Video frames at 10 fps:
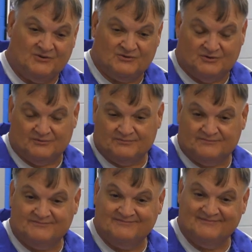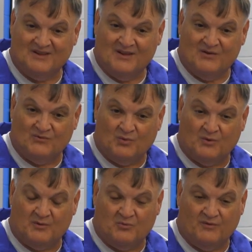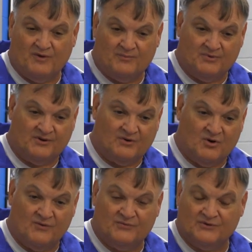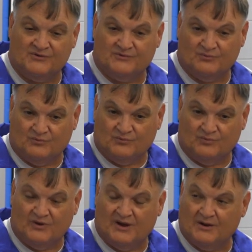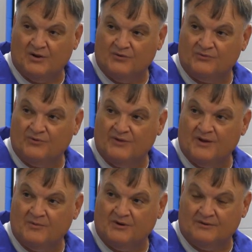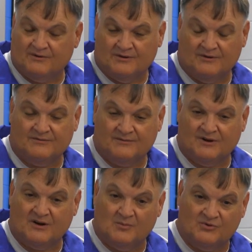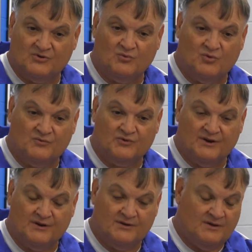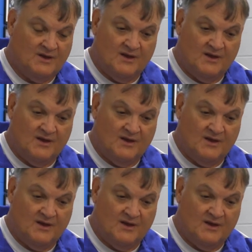so if we want to move up in the conference, we got to go through them. And, they're coming to the Wolverine.